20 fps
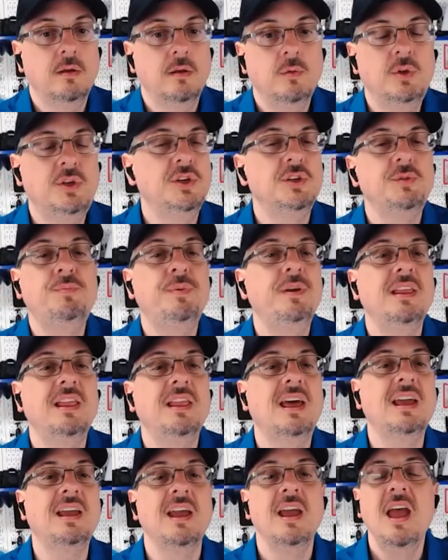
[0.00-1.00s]
Just be
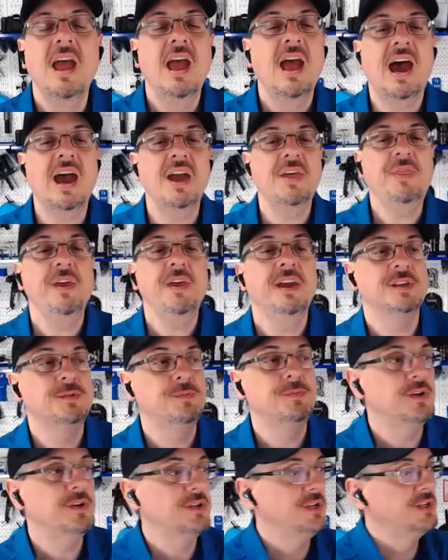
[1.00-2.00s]
like, I think,
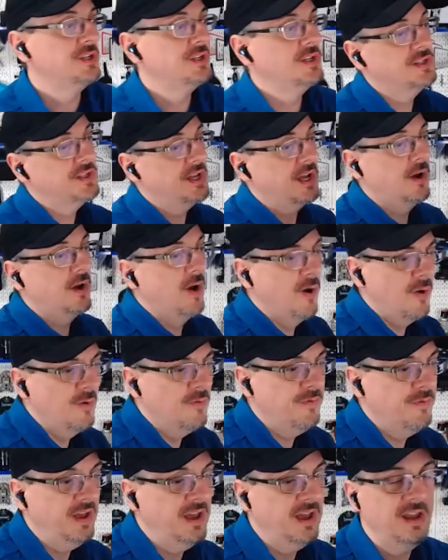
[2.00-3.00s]
especially since like
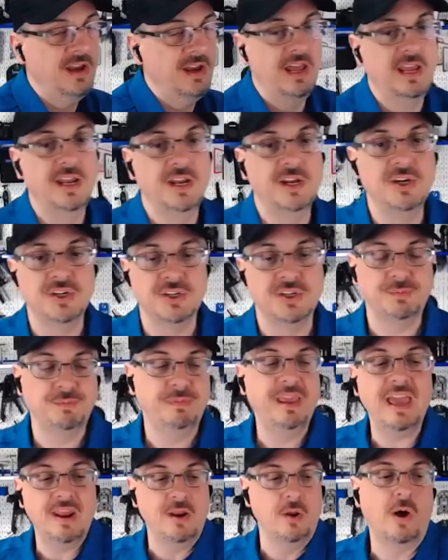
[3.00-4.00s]
COVID and then just
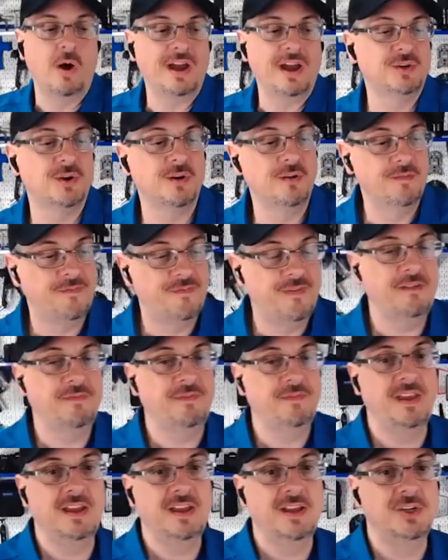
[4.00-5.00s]
getting, oh, I turned
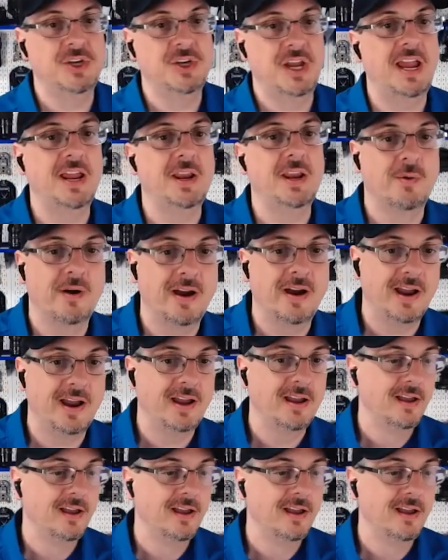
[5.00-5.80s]
50 in January.